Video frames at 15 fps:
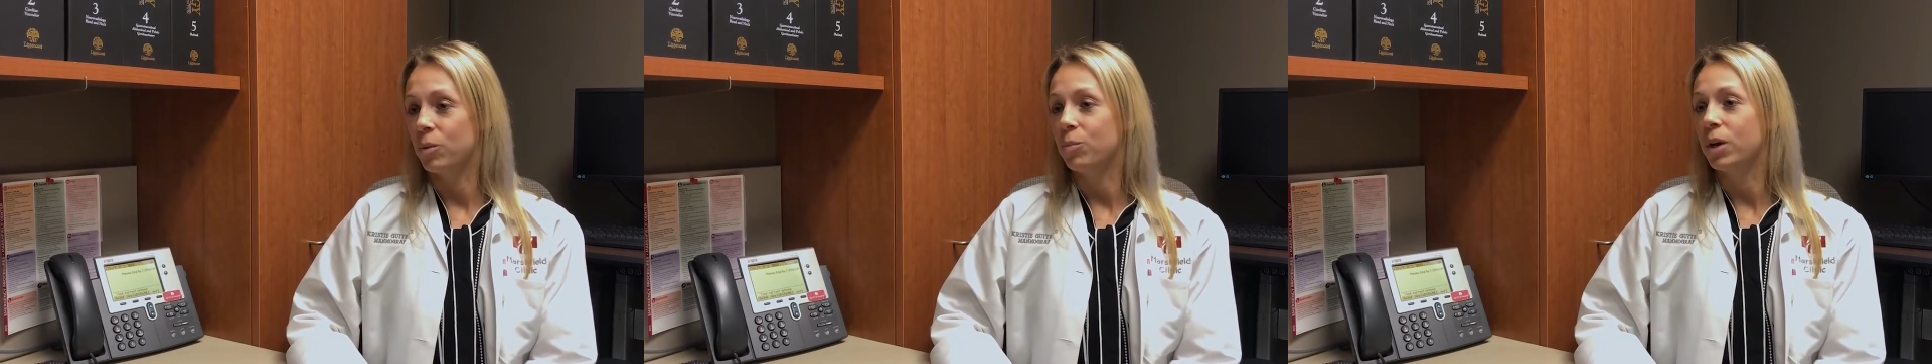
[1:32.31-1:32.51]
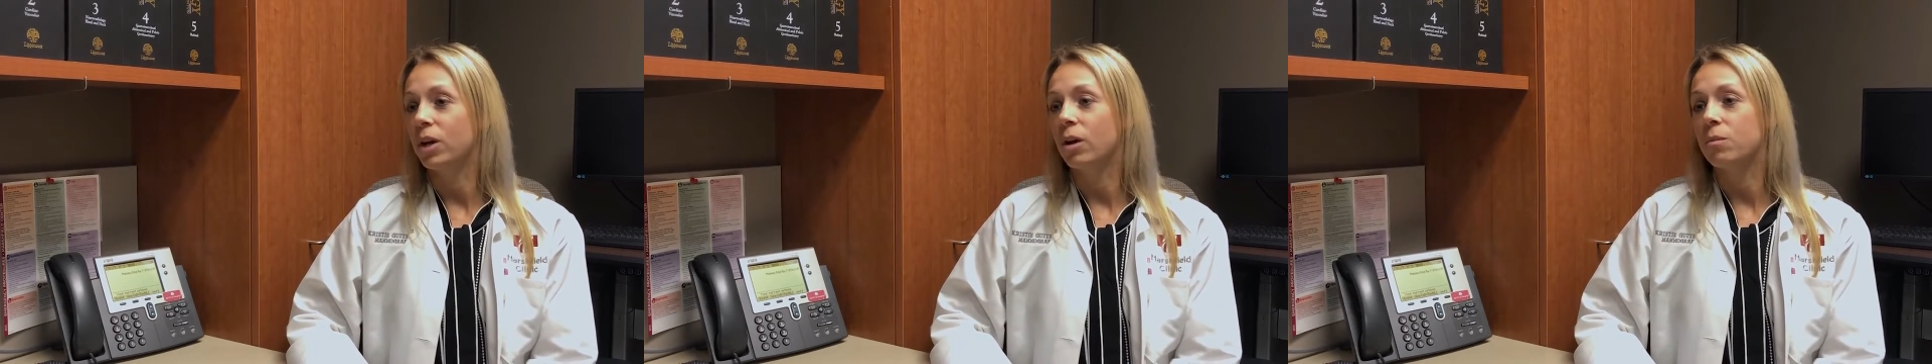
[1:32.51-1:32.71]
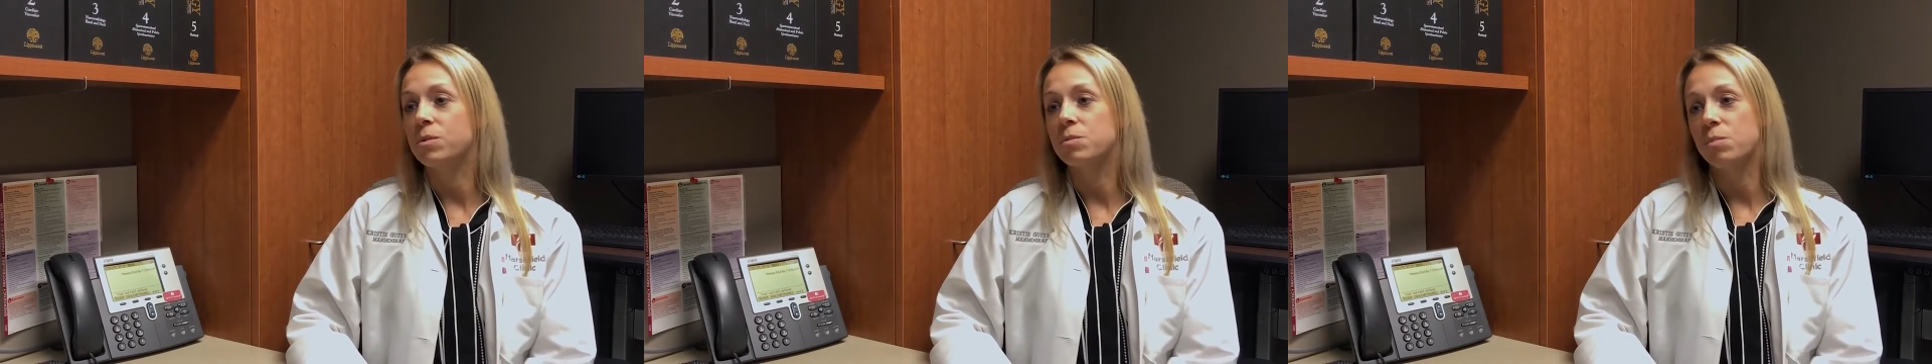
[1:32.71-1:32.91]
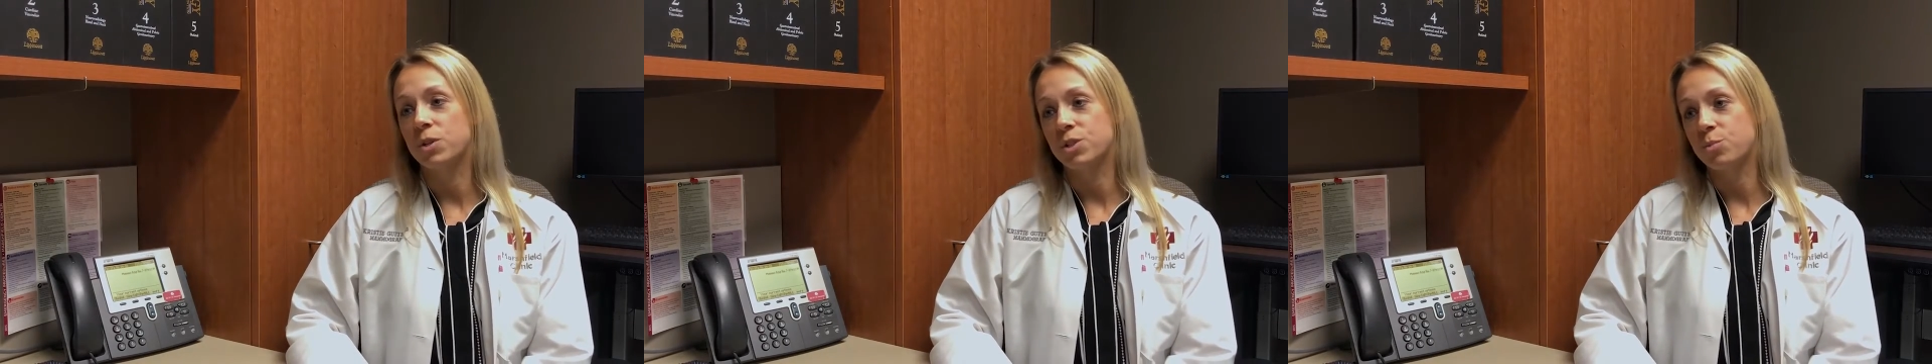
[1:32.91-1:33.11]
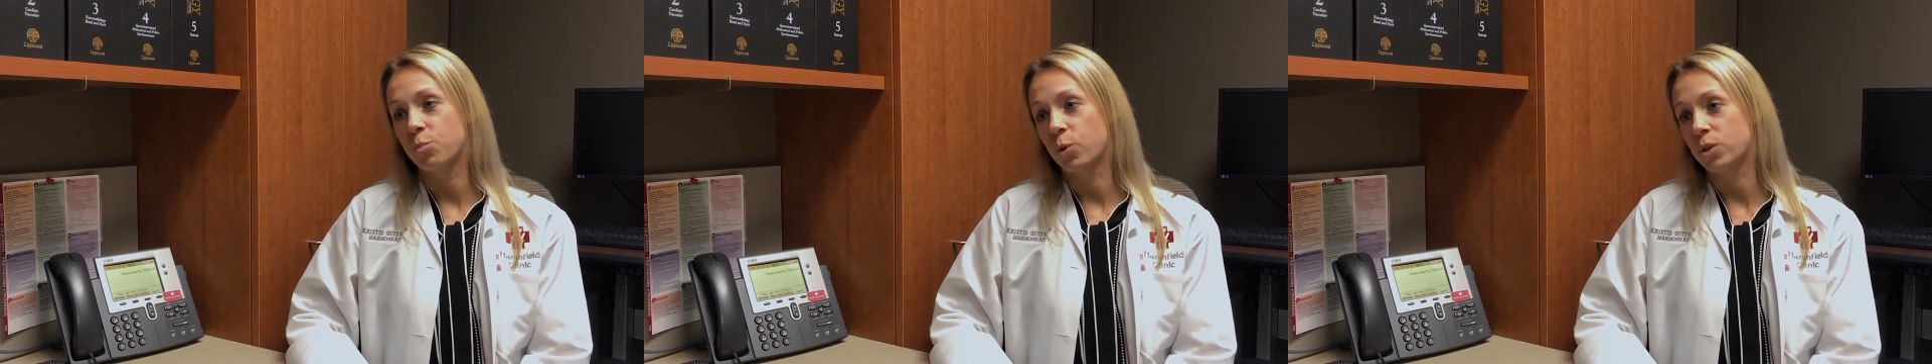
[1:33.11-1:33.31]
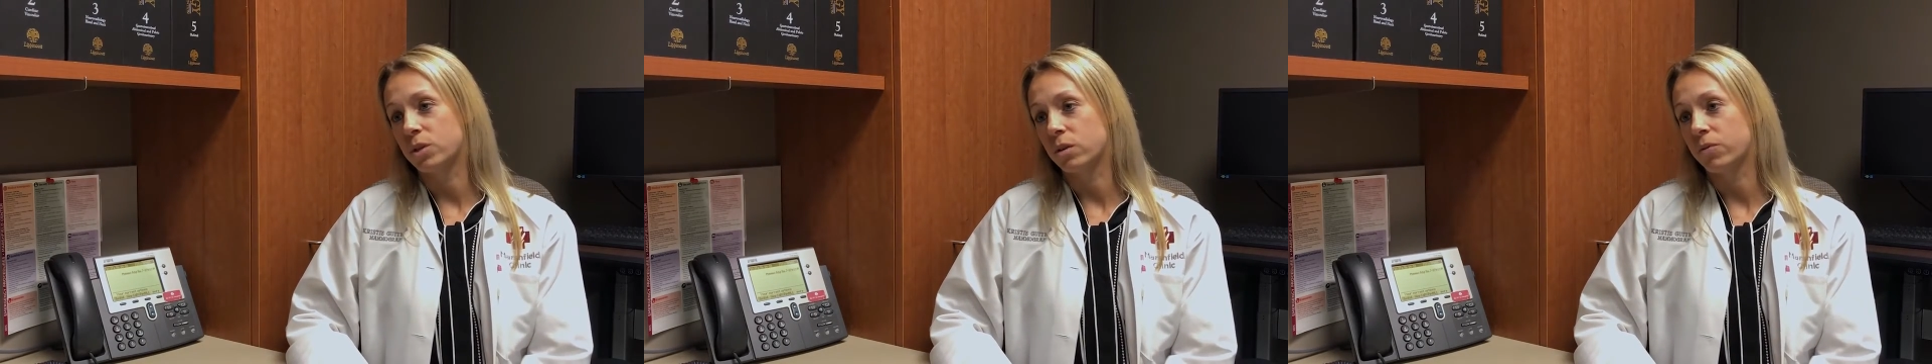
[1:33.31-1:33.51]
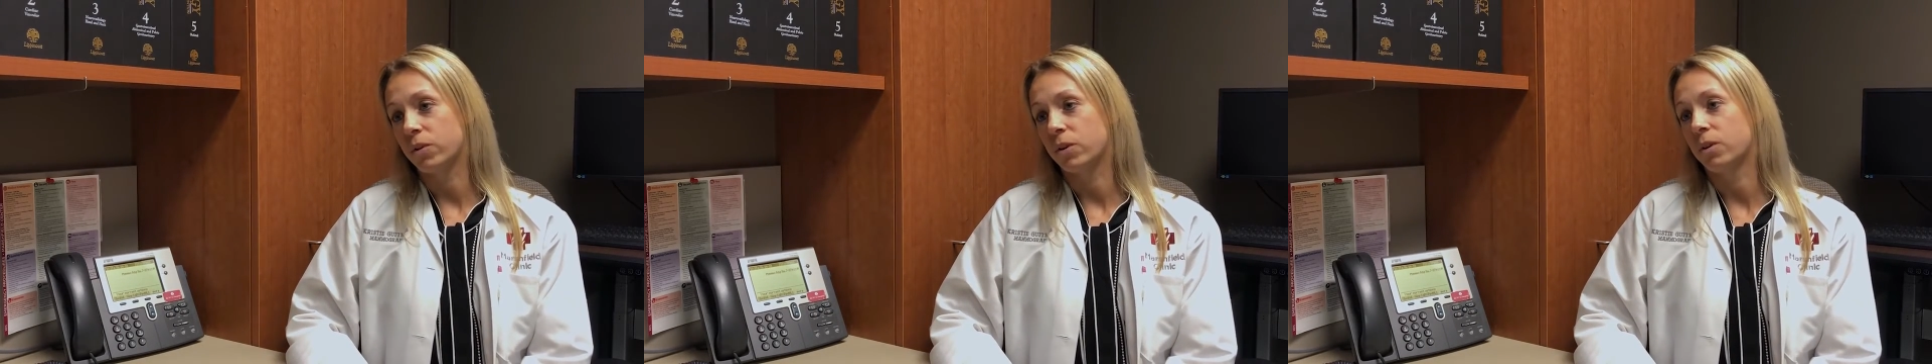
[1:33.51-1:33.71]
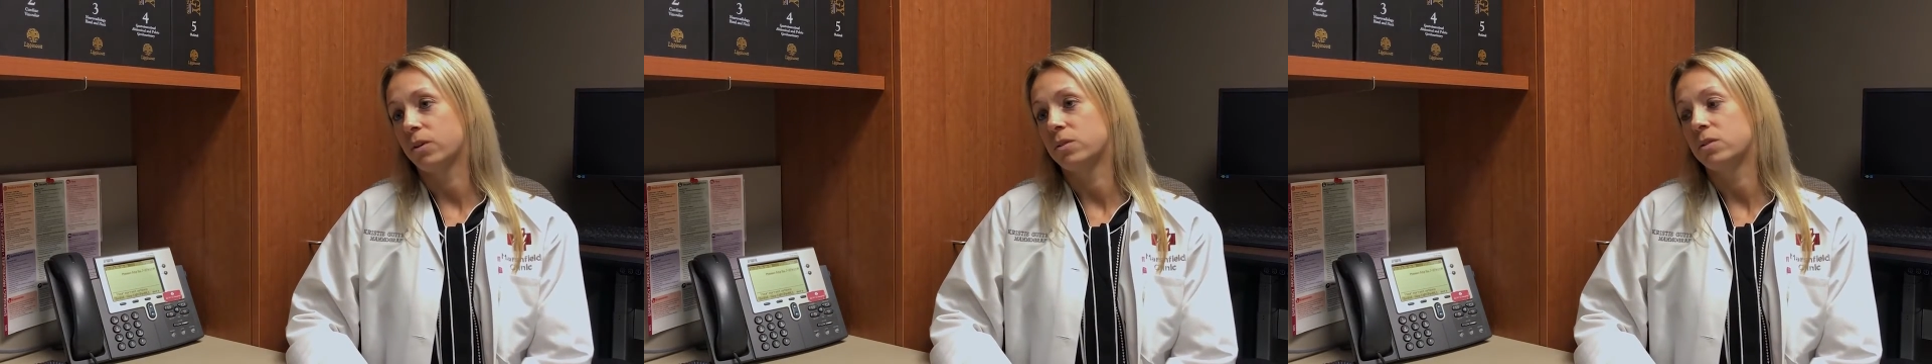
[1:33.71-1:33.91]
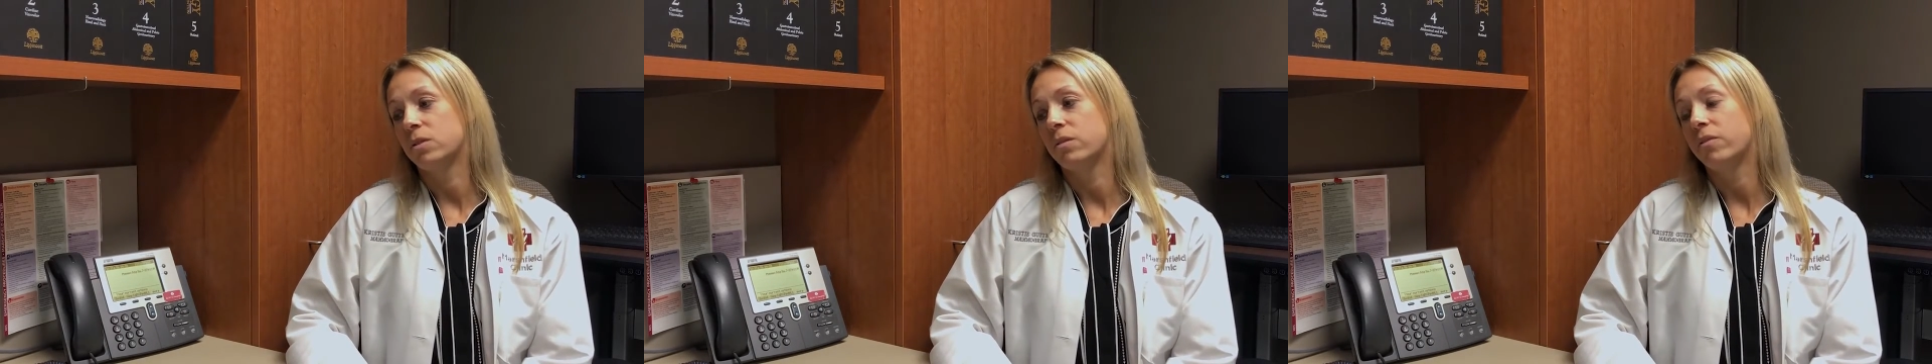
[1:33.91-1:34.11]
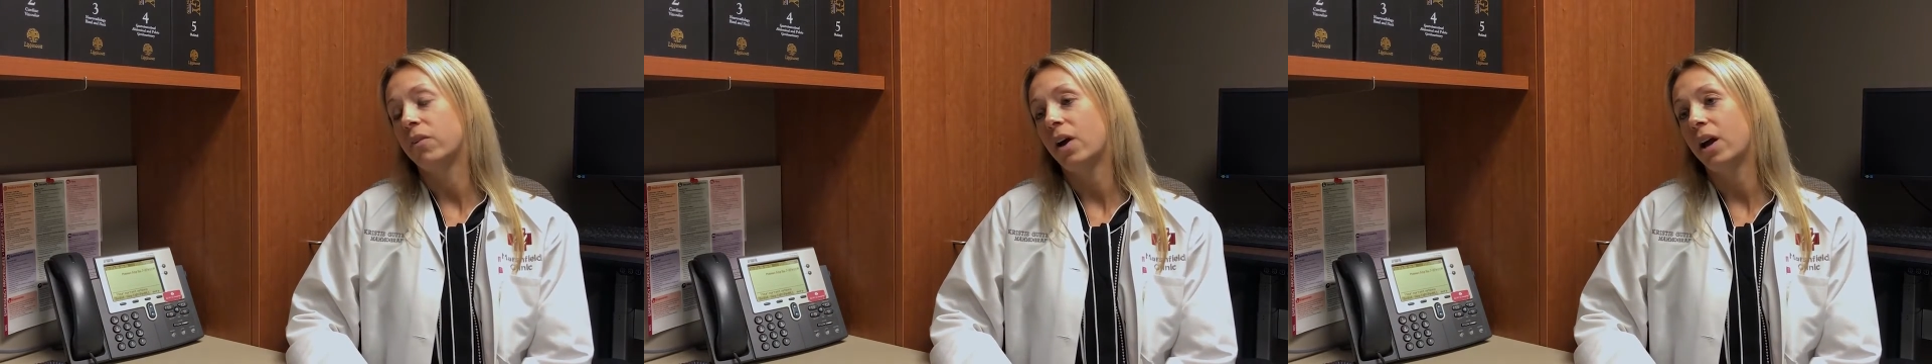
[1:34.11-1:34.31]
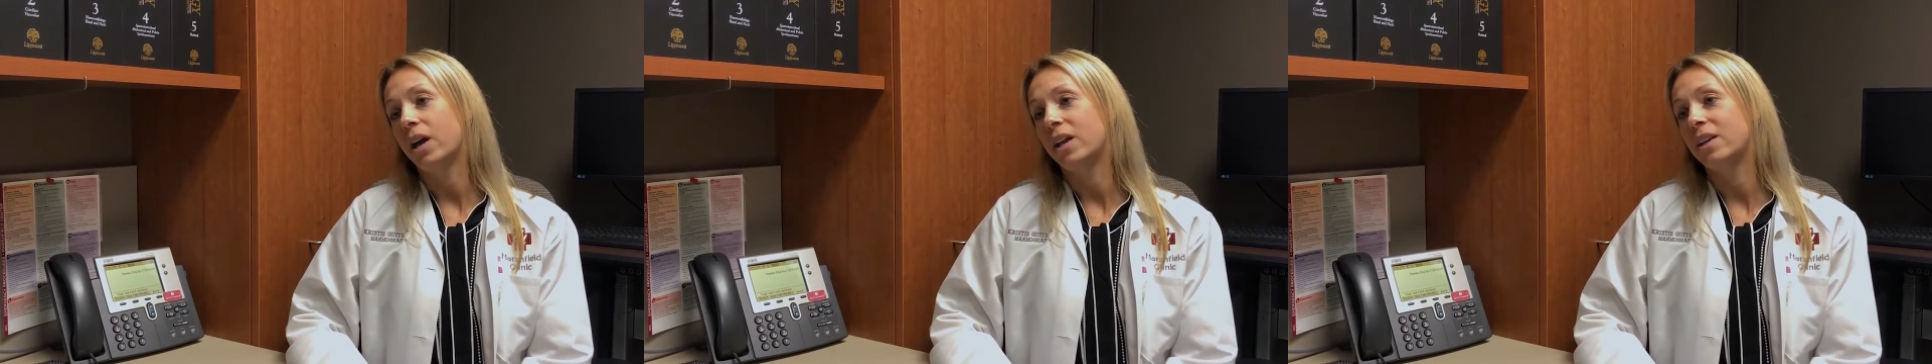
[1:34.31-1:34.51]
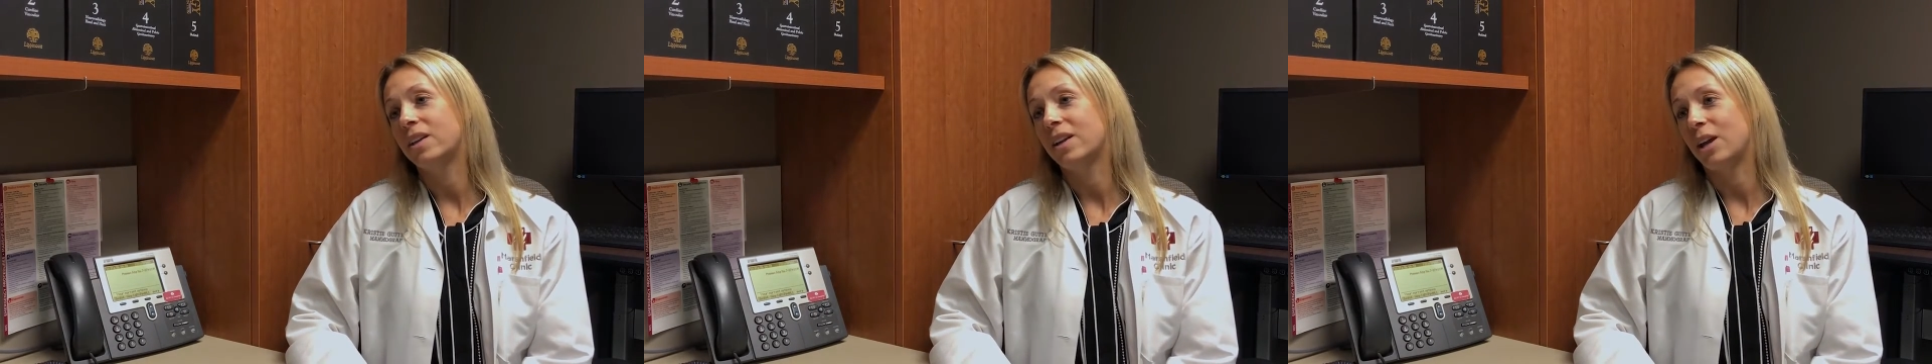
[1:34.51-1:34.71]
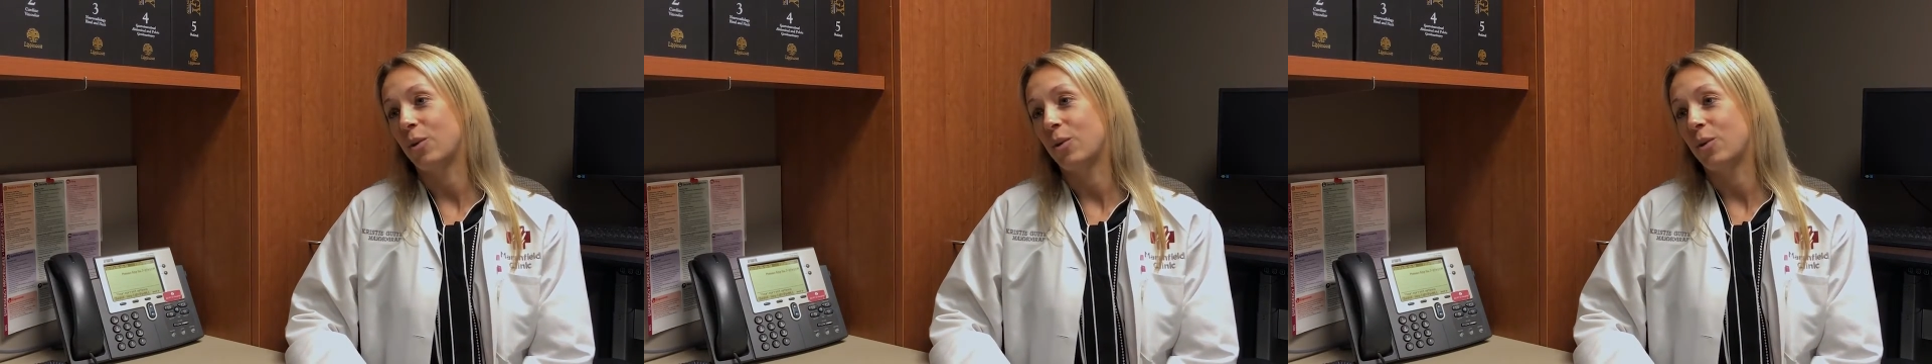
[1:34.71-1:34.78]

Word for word: it becomes much more difficult to find